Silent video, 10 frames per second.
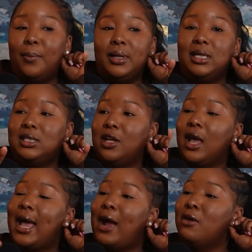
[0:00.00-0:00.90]
But listen,
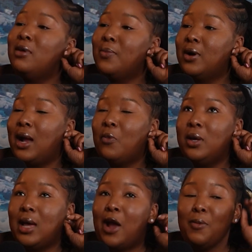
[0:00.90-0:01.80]
I remember
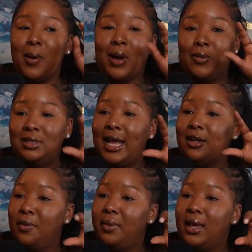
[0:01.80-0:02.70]
I was
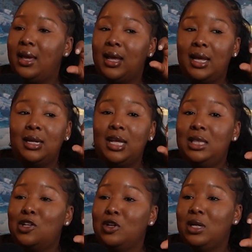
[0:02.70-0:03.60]
dating a man and he
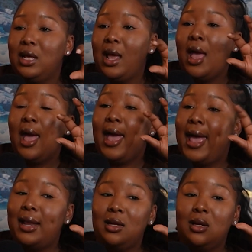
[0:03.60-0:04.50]
literally
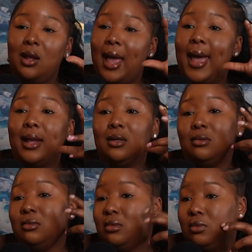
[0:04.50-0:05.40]
had
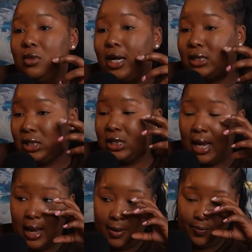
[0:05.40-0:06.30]
lost his
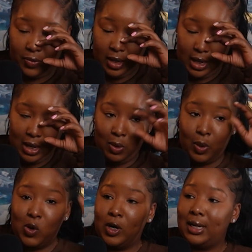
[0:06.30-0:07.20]
job. We
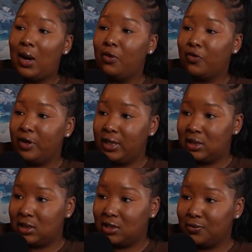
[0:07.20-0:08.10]
were going out with
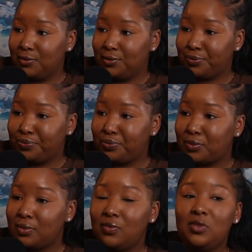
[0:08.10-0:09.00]
friends.
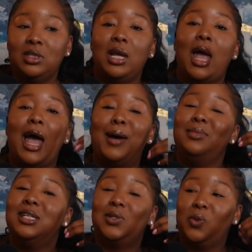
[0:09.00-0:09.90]

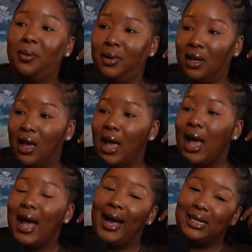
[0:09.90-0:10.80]
I'm this woman.
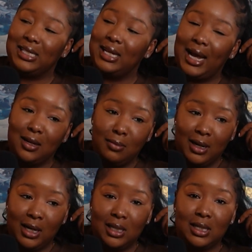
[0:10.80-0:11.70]
I had to slide the
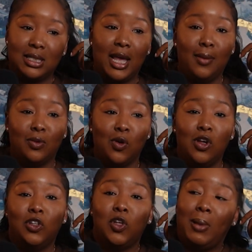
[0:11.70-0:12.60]
money under the table so